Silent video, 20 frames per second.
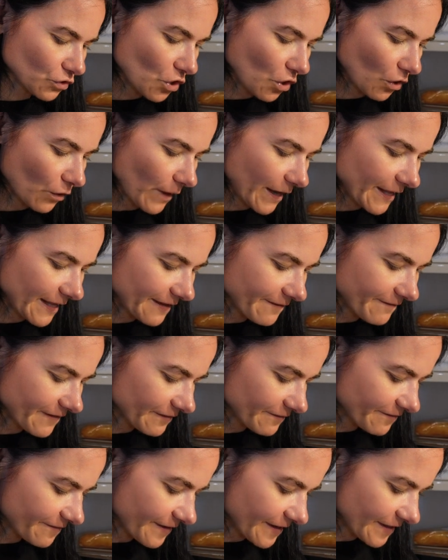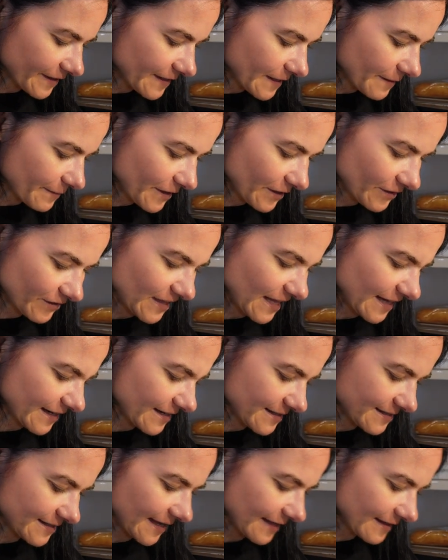go even further because, like
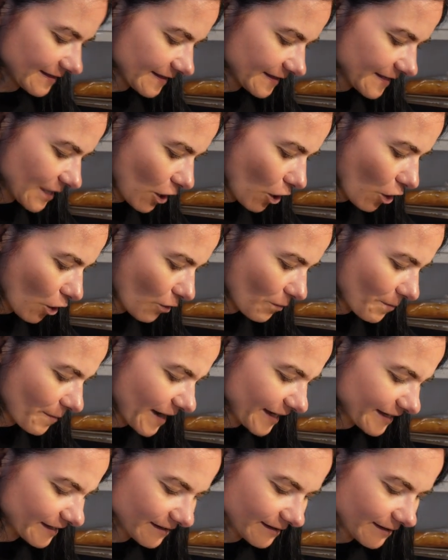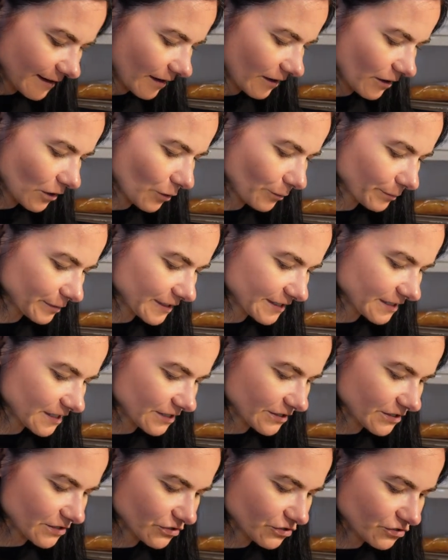I said, the homemade are
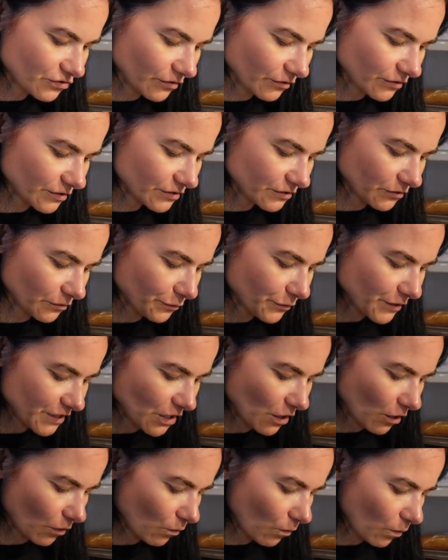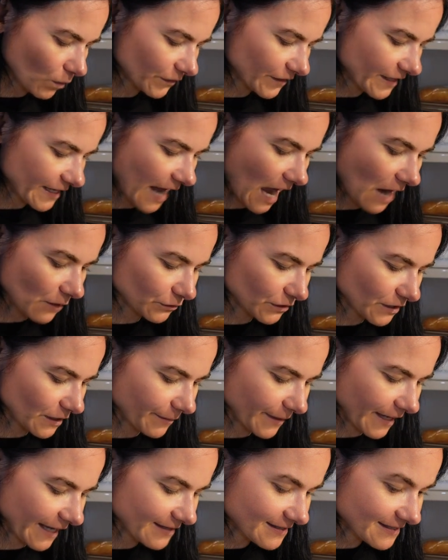completely destroyed, so we know what the
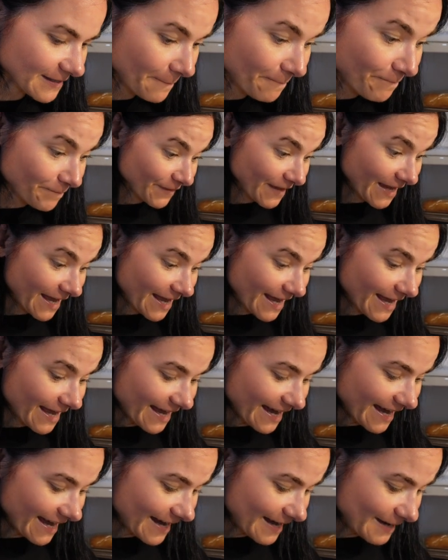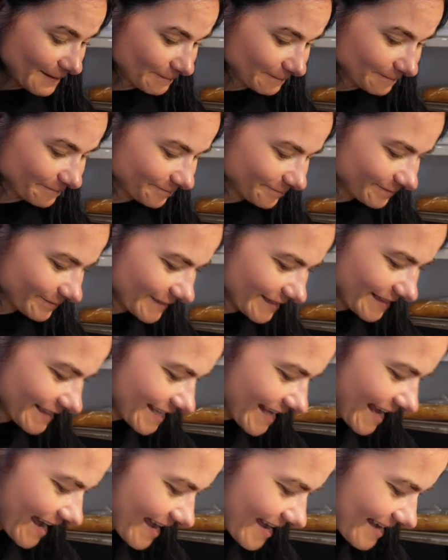outcome is.
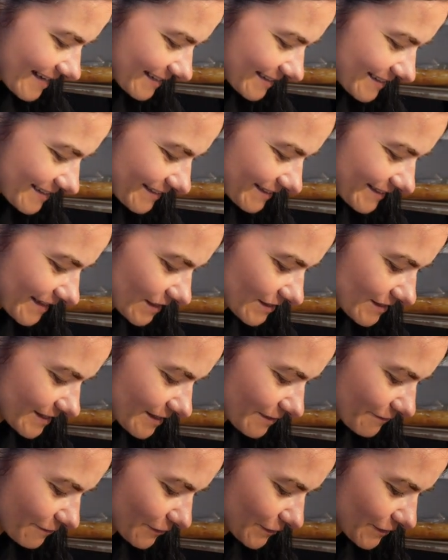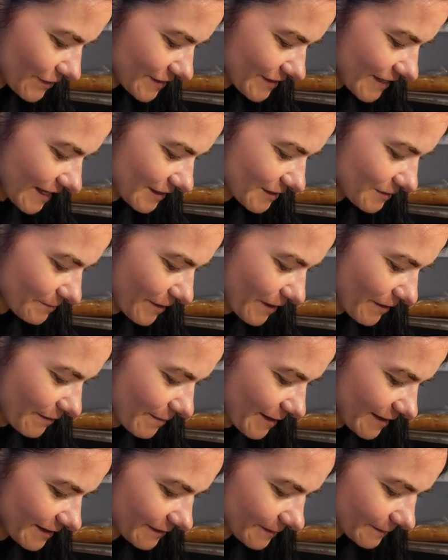Yeah, so that's it for this
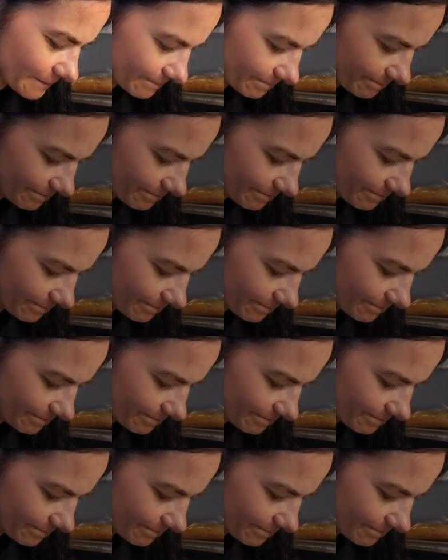experiment.